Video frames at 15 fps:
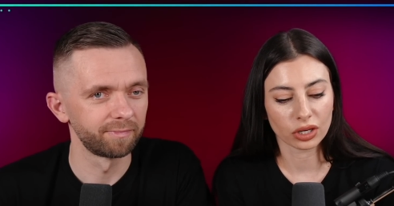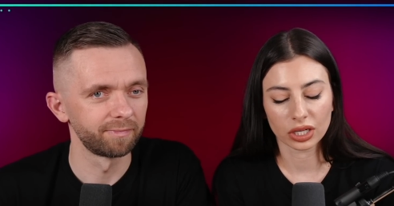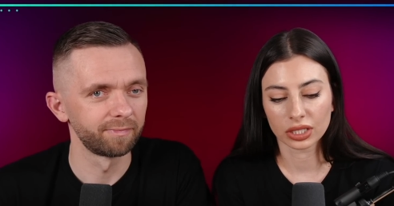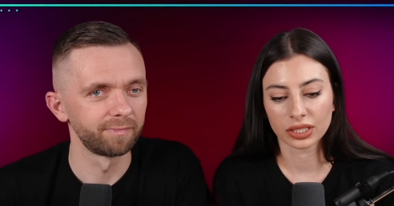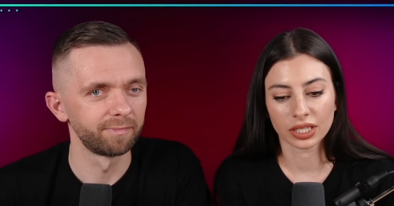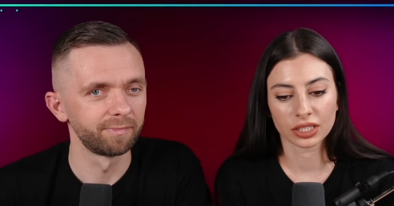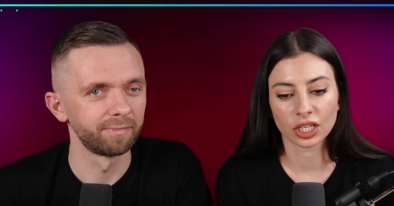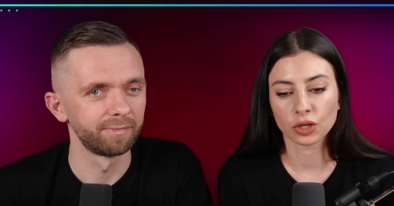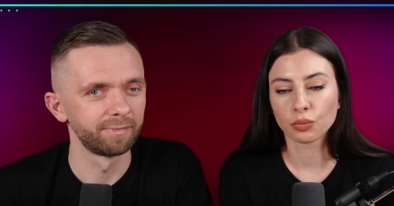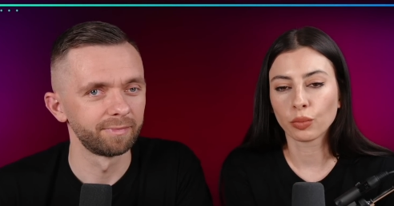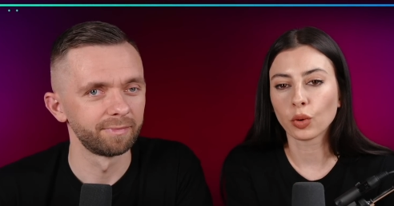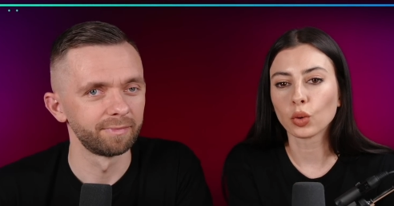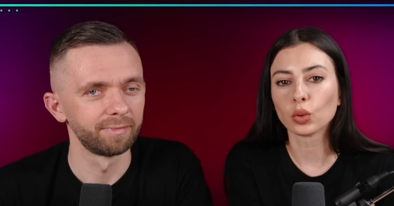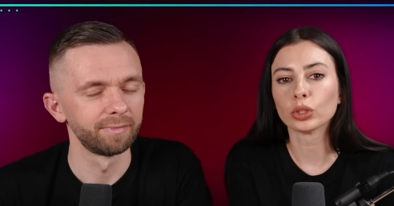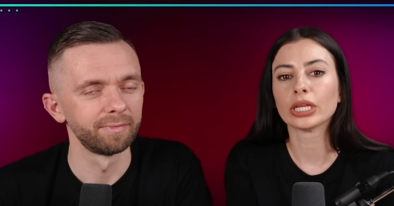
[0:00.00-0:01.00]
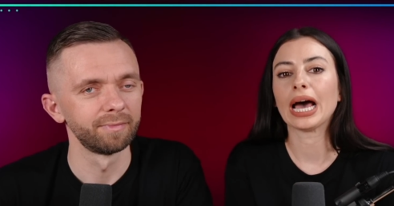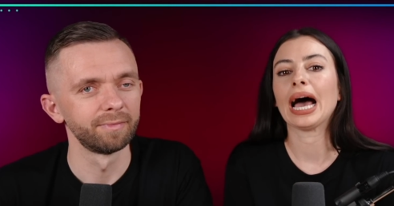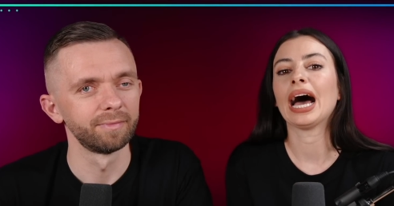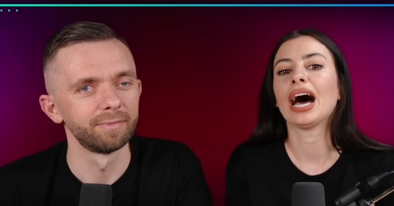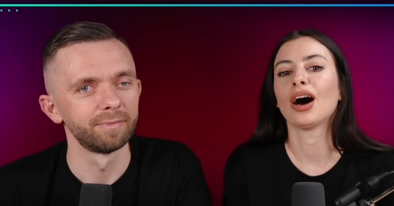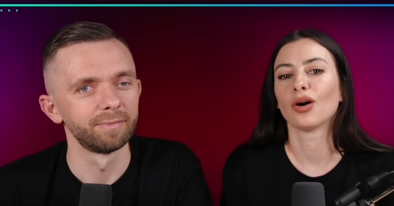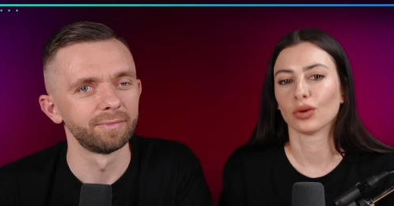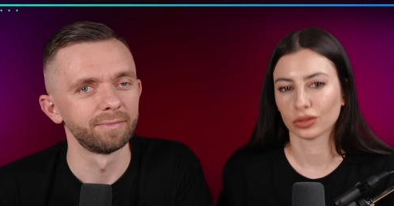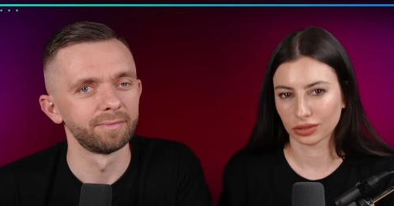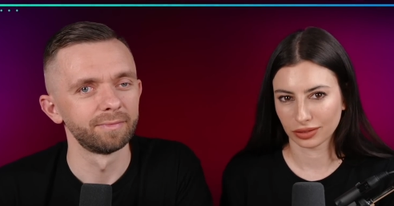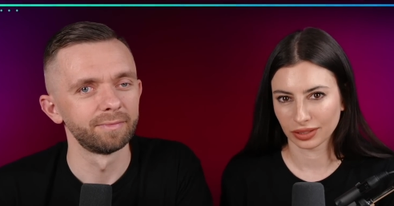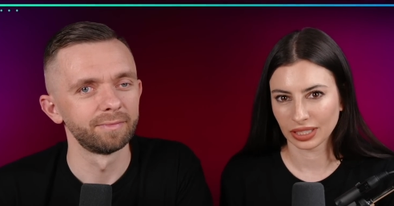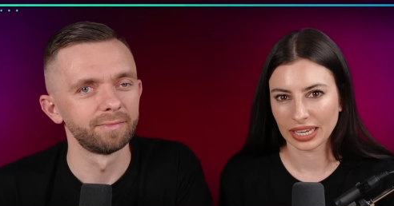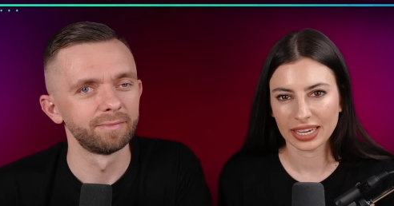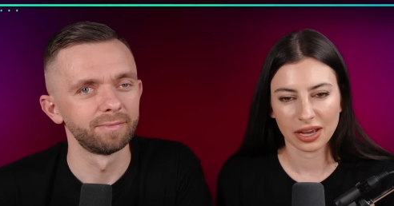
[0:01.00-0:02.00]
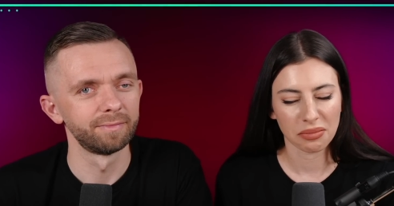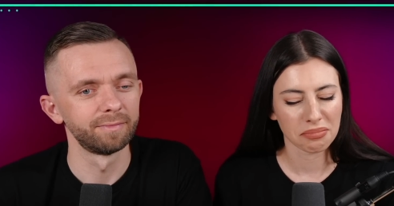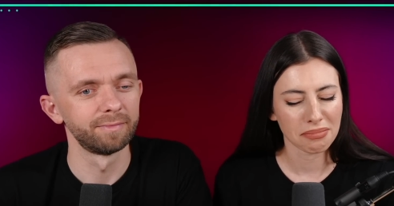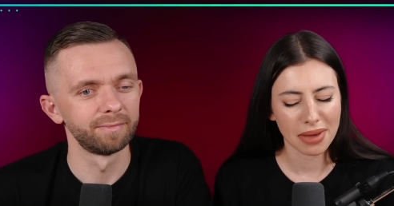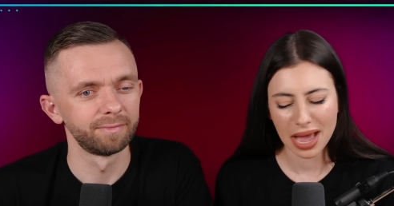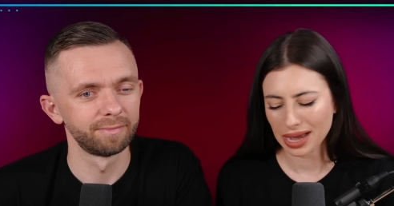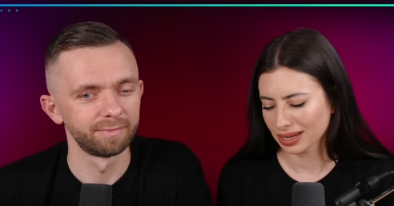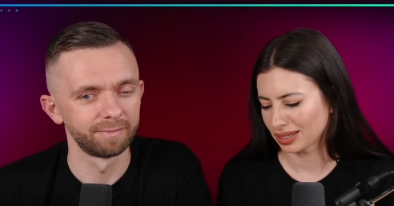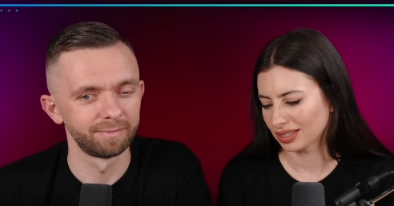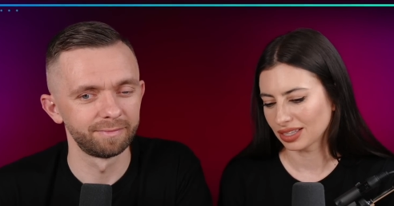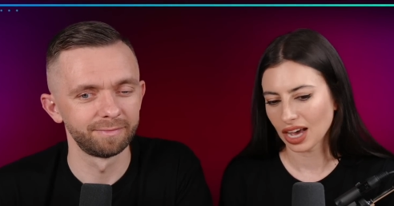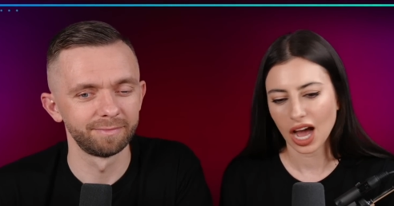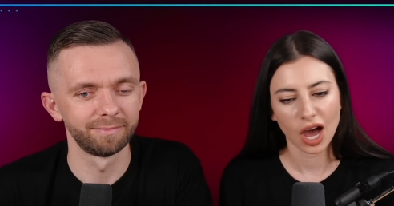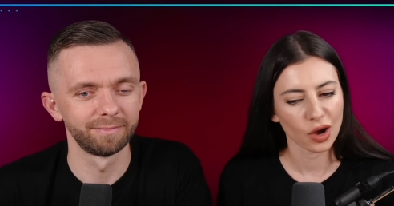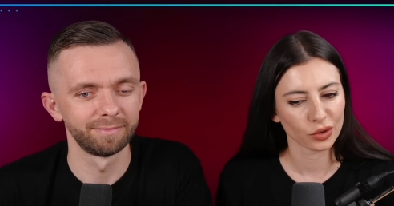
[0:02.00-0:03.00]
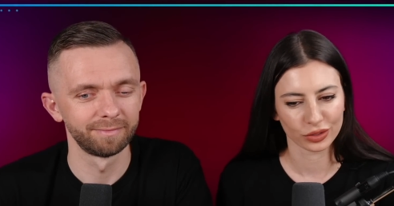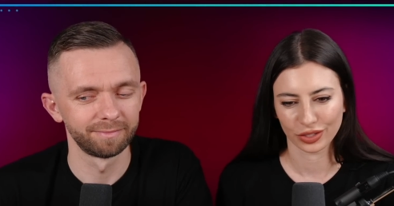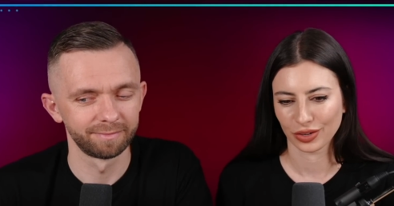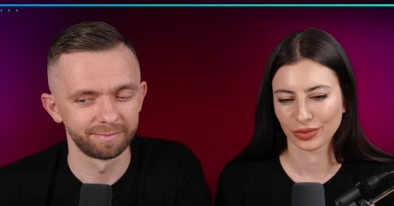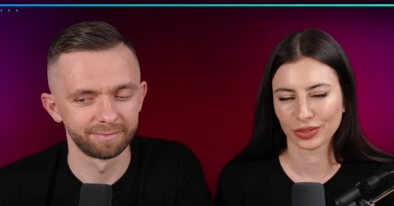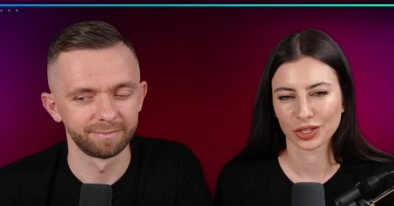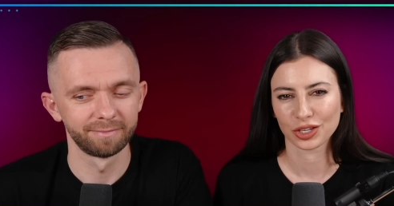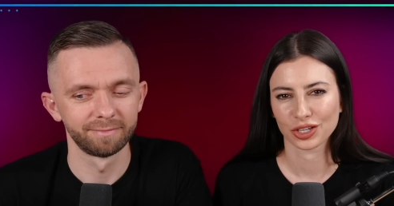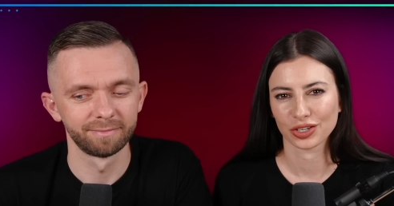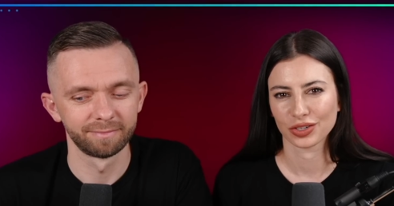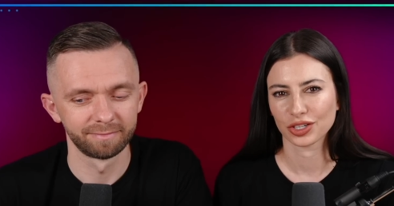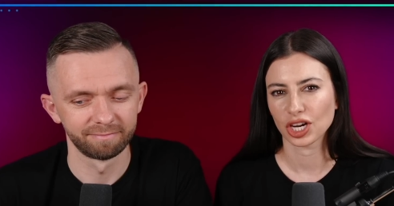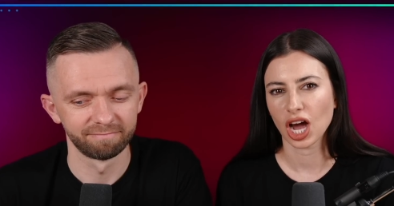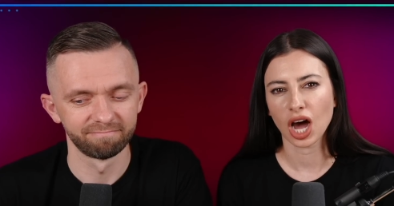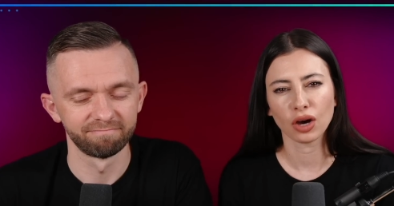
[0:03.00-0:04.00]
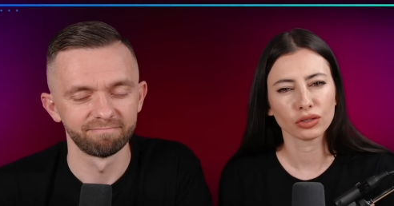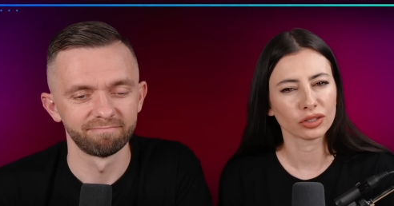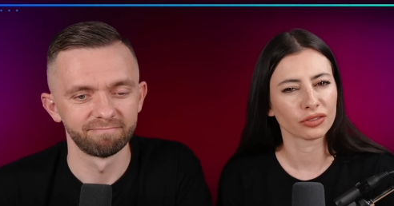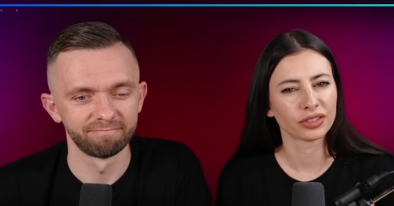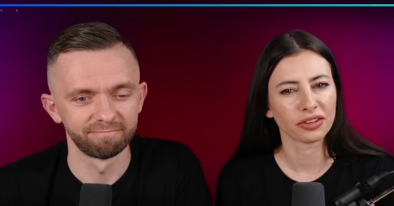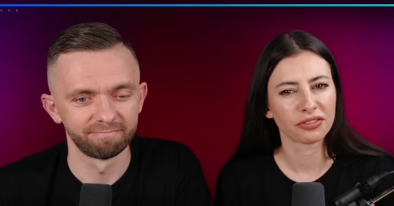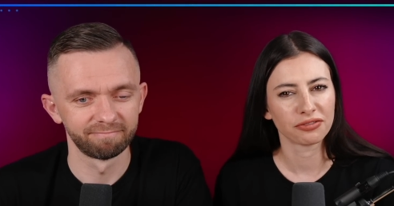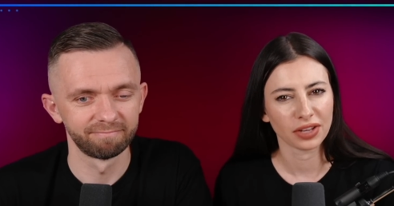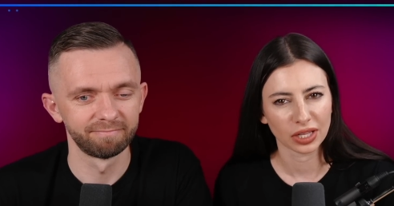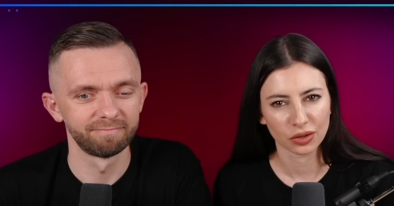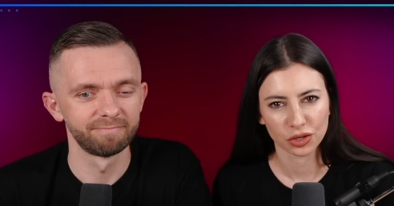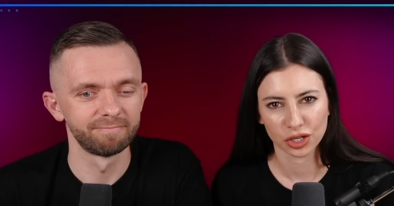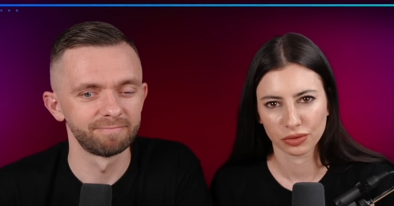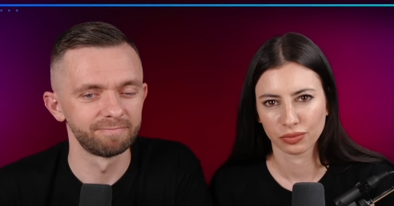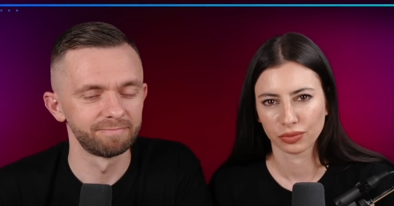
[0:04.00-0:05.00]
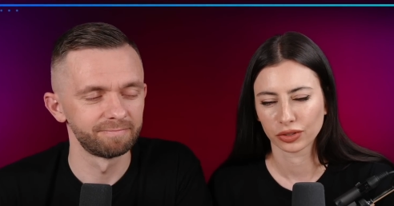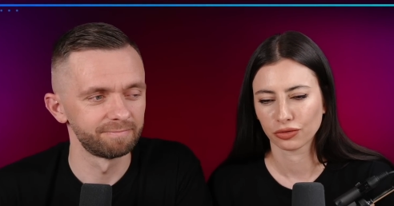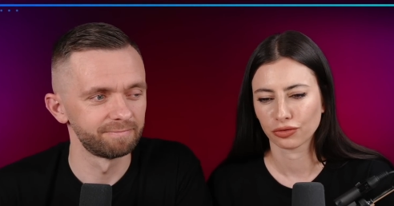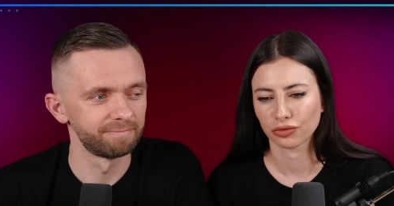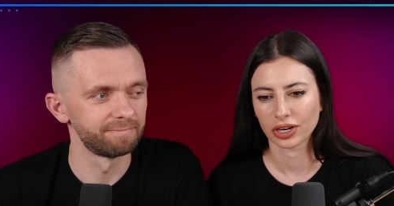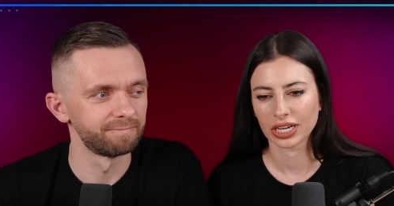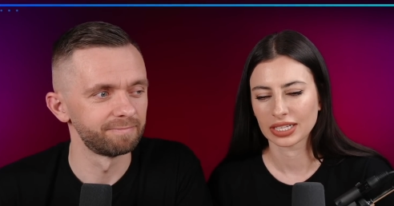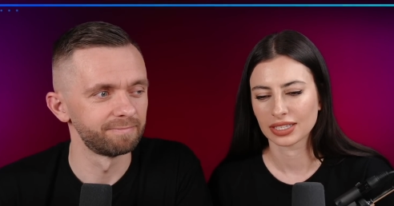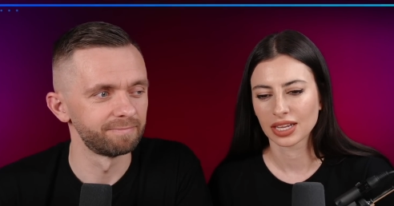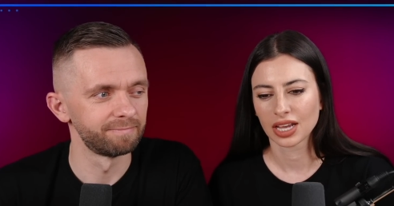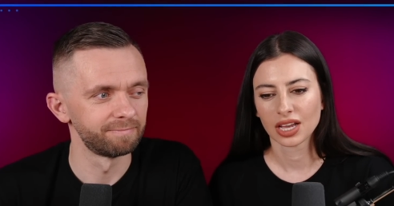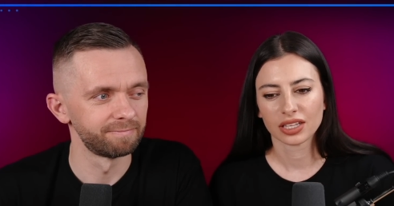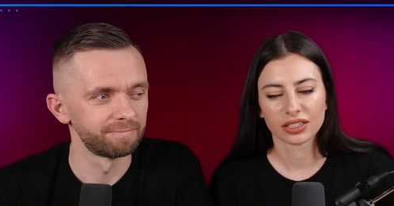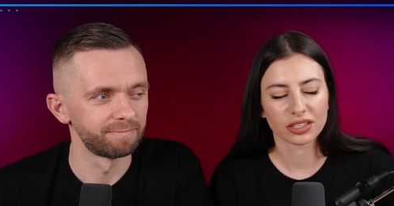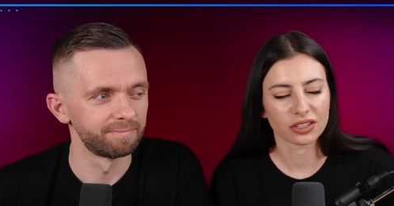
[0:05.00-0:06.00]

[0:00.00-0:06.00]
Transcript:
Speaker 1: they're pulled out like a magnet out of the church, out of the fellowship with friends. They're